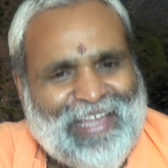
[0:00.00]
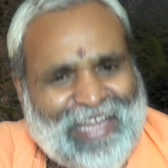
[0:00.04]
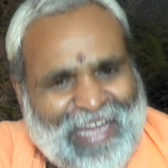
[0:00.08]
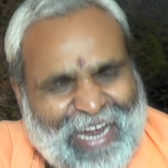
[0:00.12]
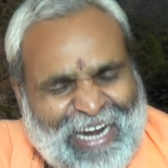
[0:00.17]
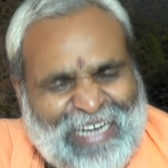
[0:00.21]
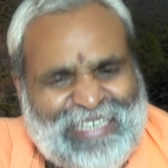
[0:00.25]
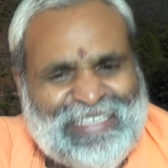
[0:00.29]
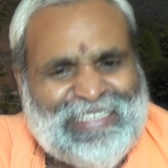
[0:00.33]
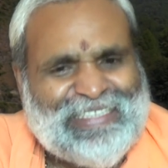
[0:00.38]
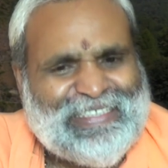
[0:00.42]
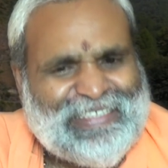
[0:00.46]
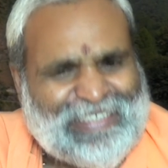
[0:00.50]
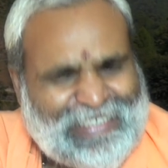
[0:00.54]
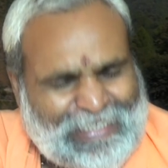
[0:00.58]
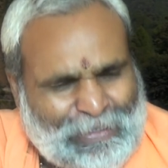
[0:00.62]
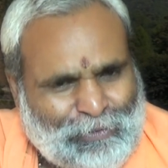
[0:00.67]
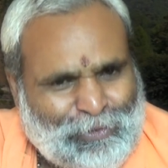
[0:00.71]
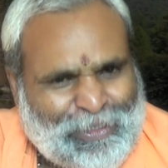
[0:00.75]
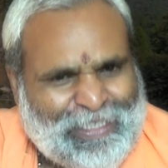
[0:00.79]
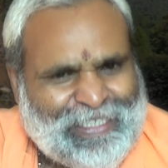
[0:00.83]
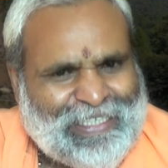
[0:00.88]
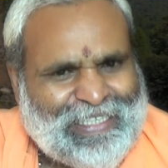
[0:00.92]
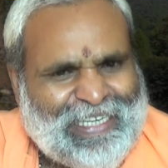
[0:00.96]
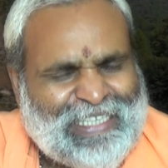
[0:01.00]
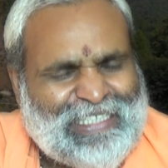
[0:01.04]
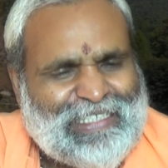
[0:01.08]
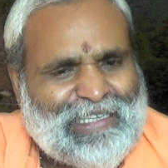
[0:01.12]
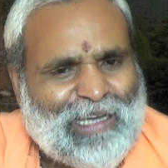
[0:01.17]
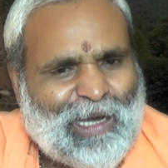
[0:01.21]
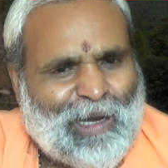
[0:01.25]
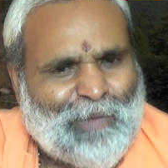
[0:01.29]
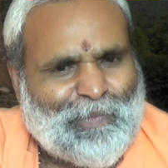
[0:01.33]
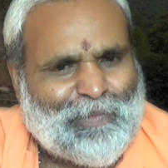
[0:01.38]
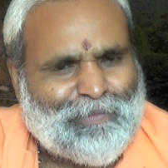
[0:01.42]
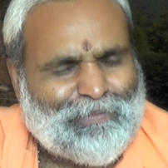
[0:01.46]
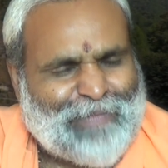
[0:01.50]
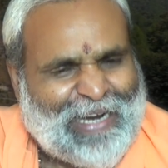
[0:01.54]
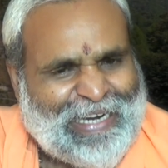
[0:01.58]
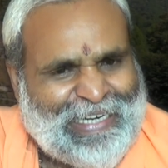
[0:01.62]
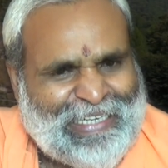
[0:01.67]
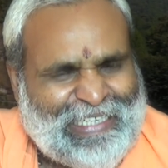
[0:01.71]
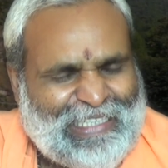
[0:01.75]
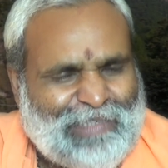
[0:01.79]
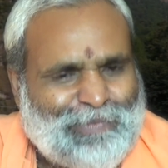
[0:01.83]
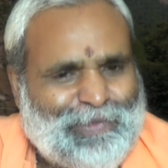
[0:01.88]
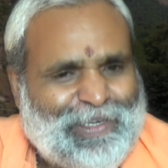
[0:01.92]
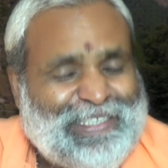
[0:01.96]
And this uniqueness of
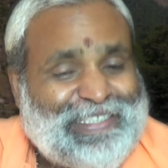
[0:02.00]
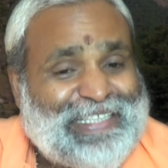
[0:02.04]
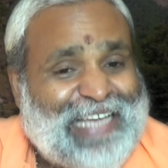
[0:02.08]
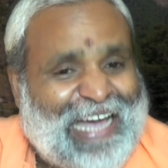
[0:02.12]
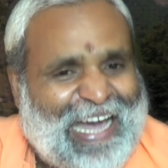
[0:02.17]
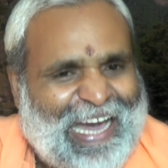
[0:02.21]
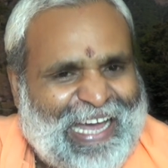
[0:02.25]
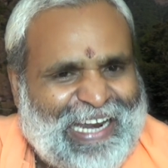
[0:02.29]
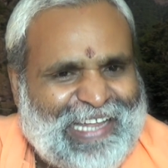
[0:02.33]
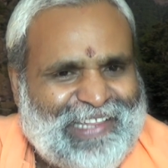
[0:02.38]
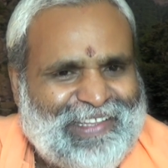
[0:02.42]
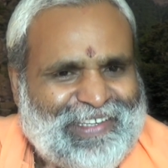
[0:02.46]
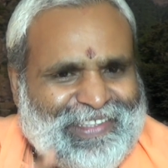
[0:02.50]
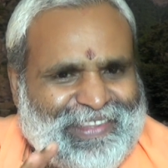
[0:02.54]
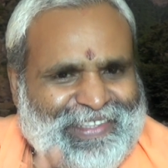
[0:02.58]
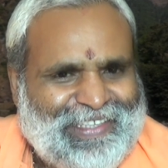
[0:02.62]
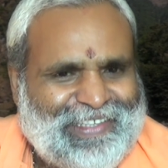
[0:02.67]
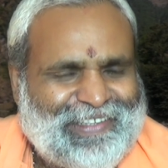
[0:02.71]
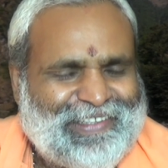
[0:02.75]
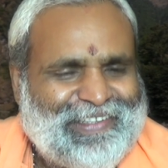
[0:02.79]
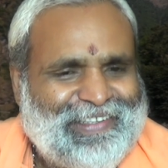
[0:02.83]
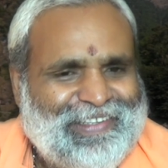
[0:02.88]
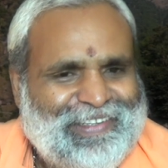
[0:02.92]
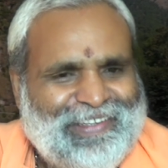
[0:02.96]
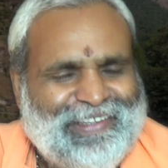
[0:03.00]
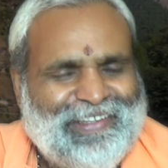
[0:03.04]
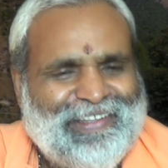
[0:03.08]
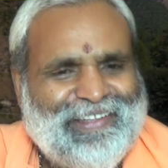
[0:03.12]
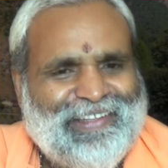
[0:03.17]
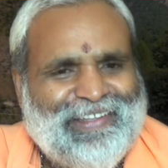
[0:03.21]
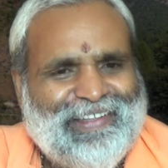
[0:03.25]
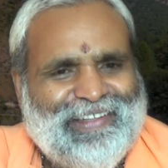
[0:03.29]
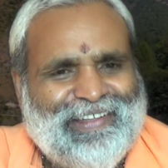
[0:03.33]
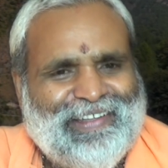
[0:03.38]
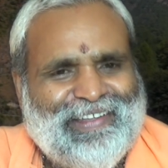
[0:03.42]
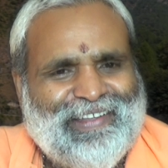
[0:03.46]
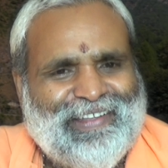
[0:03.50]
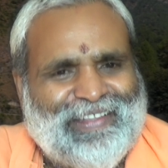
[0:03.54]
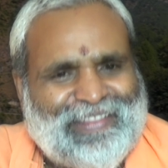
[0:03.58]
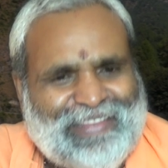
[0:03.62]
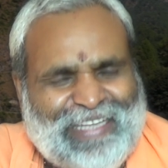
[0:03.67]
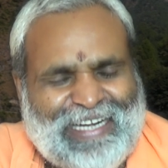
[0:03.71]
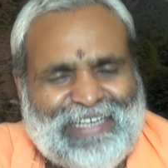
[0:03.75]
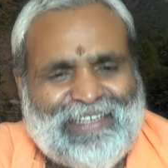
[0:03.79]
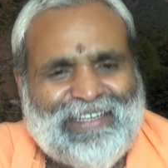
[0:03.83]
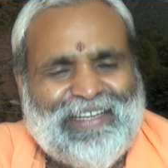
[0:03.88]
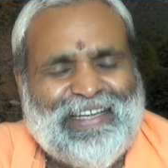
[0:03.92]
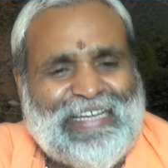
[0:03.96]
mind river is another thing,
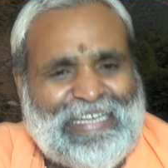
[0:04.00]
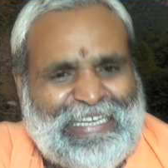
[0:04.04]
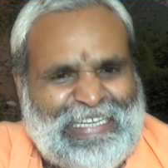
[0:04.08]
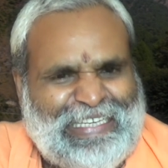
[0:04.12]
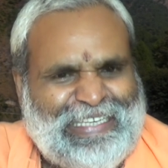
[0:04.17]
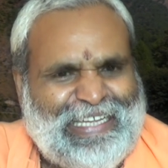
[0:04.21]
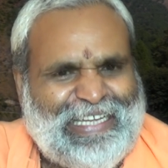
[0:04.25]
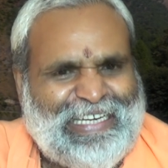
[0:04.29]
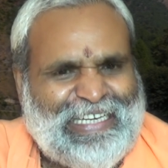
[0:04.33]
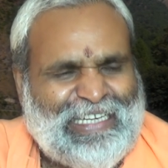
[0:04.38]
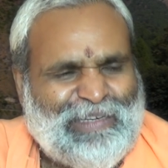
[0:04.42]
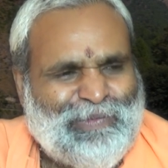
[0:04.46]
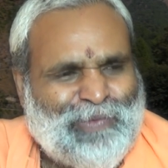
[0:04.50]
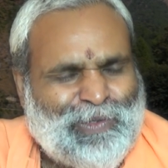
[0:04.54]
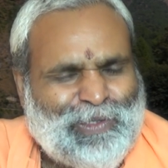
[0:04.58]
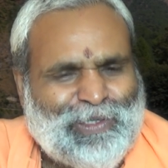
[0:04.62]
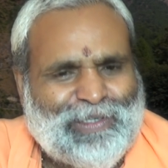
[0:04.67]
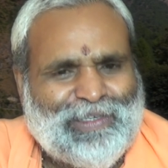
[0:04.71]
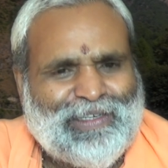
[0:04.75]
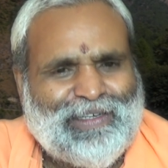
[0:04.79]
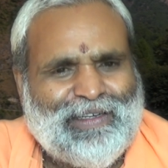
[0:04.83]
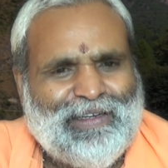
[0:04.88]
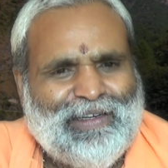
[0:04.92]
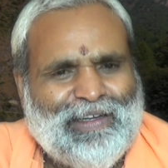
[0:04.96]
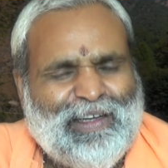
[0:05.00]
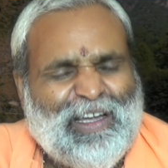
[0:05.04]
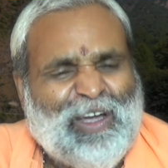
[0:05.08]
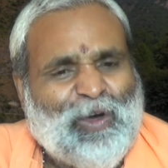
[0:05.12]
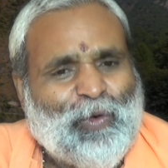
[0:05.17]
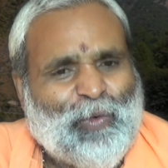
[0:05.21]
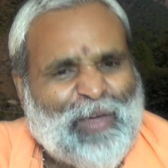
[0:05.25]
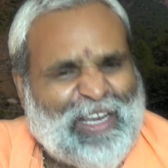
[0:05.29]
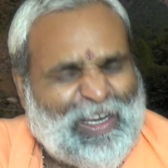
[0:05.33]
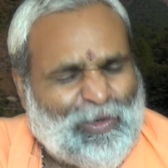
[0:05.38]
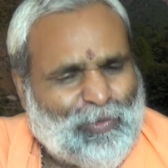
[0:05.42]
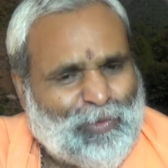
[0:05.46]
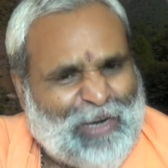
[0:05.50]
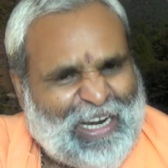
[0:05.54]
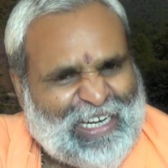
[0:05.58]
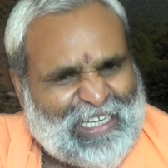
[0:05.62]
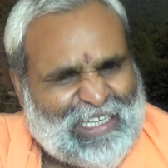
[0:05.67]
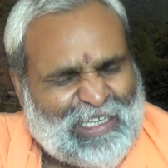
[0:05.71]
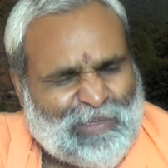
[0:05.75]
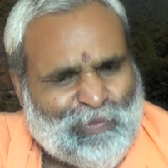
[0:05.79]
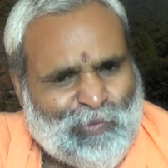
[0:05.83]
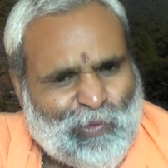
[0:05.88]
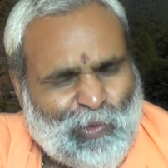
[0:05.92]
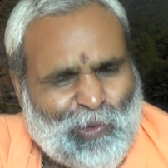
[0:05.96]
that in a river, when
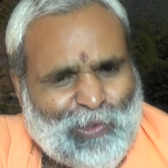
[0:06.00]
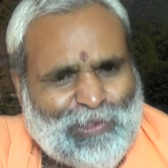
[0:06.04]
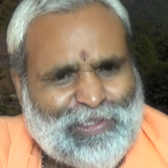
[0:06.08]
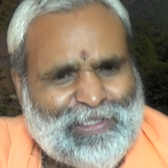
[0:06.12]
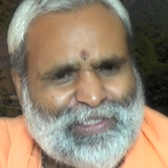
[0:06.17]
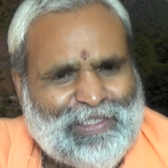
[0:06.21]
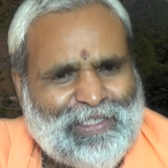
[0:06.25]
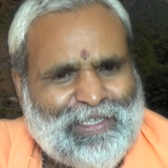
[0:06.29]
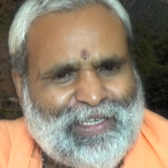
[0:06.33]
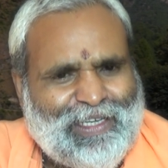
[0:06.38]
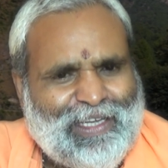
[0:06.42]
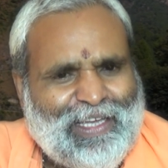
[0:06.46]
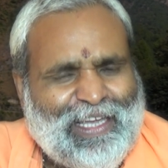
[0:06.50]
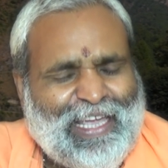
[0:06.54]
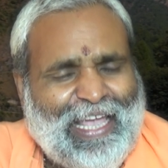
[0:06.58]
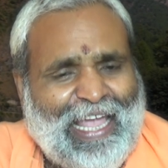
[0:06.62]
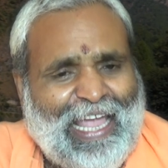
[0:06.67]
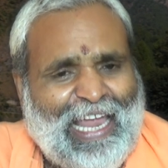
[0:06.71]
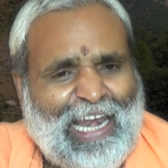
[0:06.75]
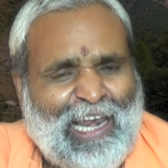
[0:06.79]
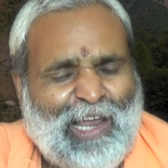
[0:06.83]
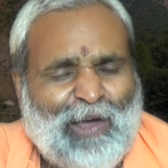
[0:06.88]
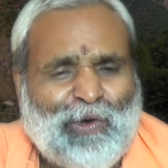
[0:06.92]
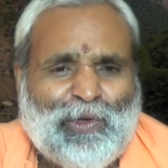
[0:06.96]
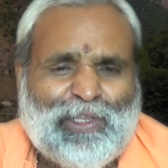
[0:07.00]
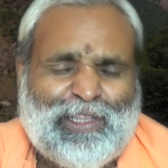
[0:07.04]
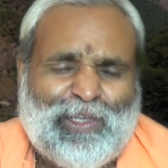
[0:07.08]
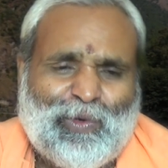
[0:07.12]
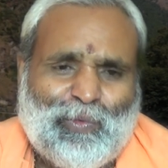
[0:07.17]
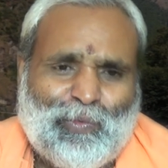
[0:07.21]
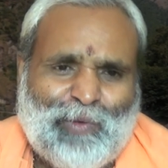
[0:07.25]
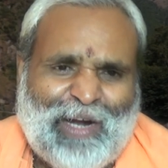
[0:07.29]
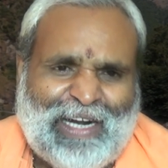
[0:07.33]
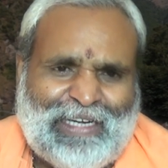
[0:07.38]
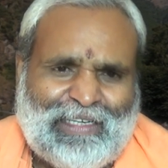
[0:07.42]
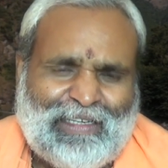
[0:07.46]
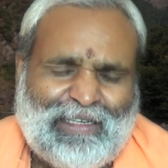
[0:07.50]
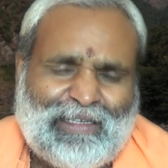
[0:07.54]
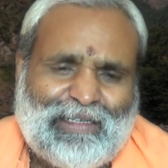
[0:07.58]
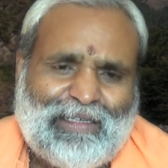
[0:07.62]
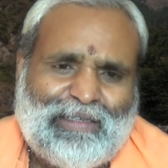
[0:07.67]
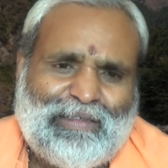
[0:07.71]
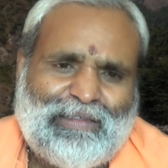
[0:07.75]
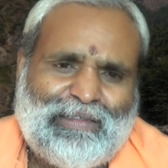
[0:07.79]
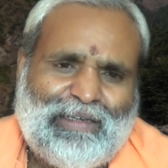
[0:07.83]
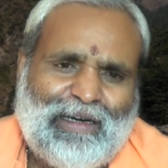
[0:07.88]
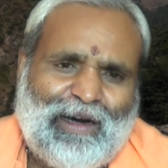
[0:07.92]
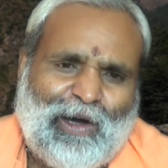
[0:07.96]
water flows, along with the water,
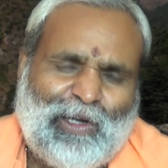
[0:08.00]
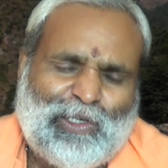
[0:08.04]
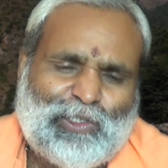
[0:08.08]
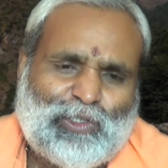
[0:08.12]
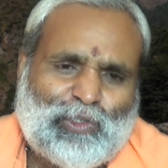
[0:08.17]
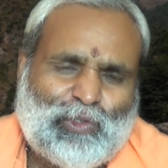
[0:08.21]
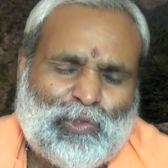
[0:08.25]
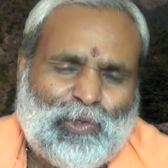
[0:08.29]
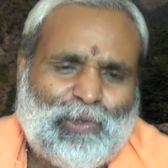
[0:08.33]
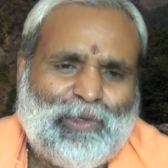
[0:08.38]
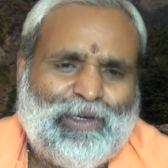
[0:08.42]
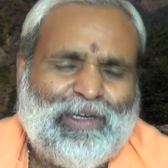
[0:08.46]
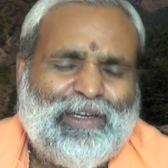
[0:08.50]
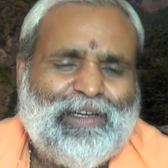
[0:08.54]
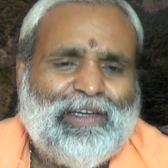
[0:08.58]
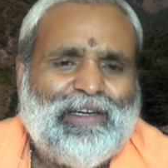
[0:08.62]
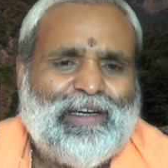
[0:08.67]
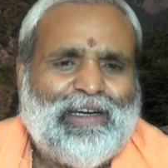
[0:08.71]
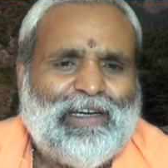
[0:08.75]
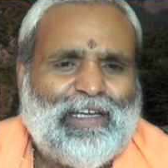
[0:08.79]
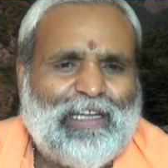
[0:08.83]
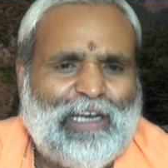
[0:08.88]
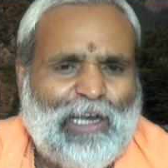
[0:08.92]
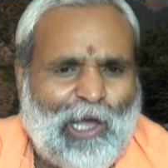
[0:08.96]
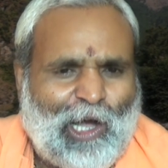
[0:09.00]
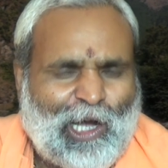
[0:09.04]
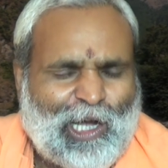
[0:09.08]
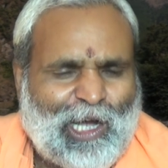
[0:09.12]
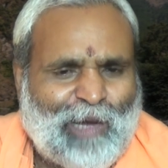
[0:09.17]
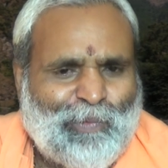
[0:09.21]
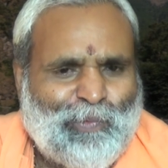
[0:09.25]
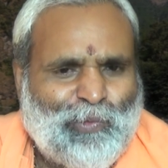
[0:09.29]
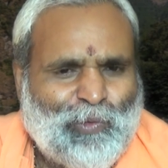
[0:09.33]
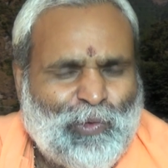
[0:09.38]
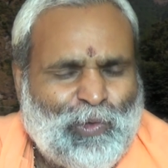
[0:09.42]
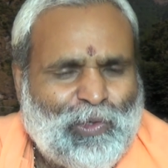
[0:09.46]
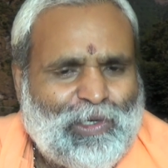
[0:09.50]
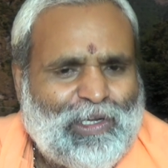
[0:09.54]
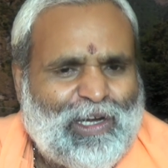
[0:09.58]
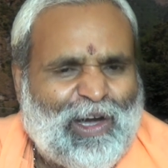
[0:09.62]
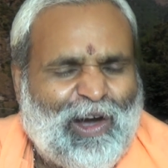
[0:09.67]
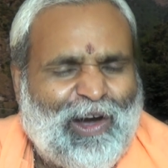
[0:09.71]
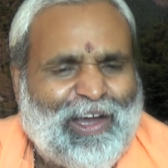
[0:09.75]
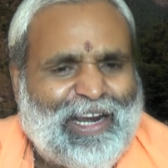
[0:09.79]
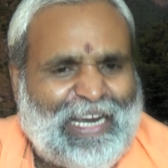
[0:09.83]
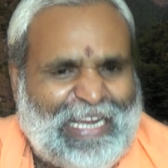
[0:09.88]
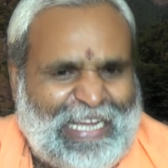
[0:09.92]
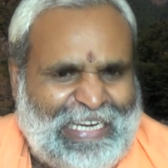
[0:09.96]
also log of wood
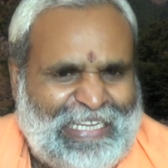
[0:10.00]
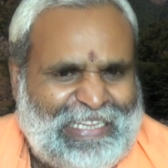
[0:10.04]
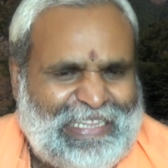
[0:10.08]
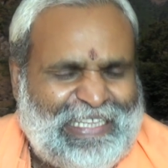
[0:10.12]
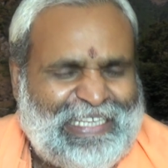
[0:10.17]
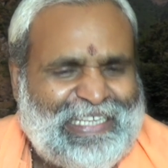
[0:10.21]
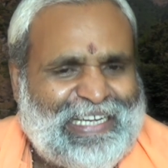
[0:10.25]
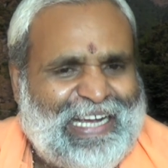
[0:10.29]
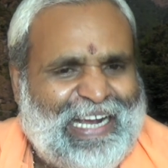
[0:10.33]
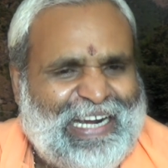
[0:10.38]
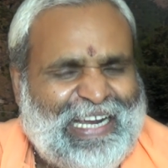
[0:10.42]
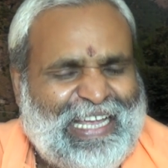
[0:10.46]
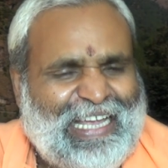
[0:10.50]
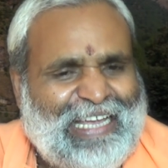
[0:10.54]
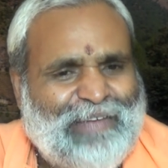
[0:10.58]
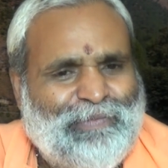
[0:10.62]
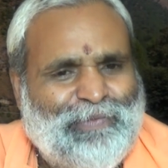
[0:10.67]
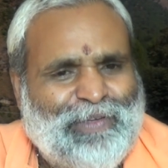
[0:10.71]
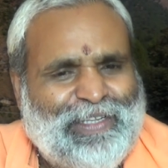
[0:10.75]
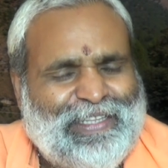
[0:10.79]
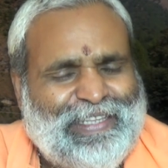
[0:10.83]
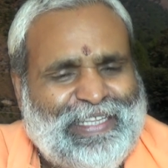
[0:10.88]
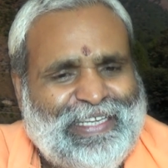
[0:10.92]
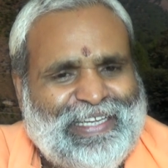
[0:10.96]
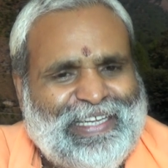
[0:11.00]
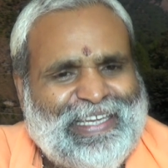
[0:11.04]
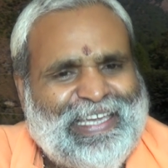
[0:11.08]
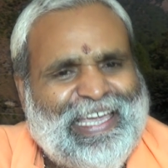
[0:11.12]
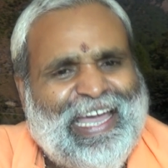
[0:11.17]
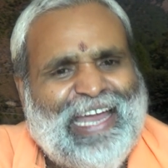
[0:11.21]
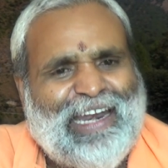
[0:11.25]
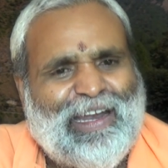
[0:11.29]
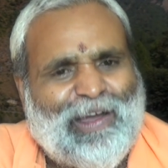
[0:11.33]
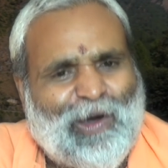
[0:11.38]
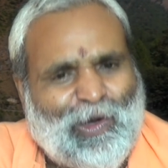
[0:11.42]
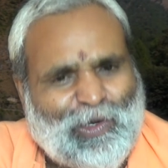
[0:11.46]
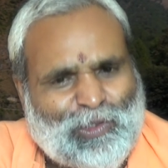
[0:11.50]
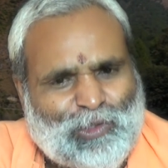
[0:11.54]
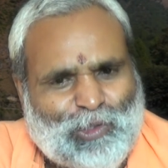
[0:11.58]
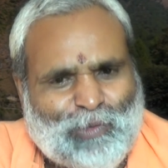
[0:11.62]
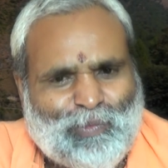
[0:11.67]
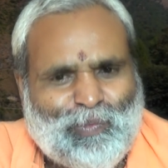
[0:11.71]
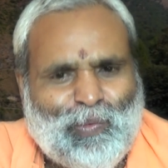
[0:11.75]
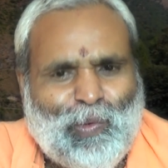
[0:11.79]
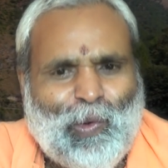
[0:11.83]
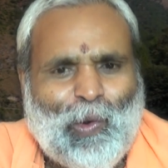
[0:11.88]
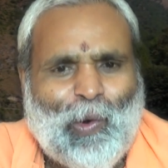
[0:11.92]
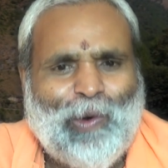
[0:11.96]
or anything and everything can also
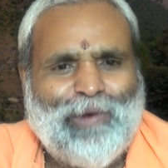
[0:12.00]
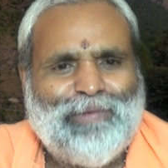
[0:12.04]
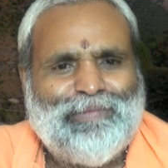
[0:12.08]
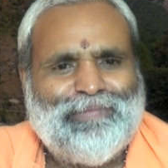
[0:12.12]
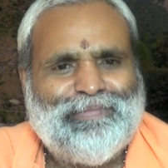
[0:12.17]
flow.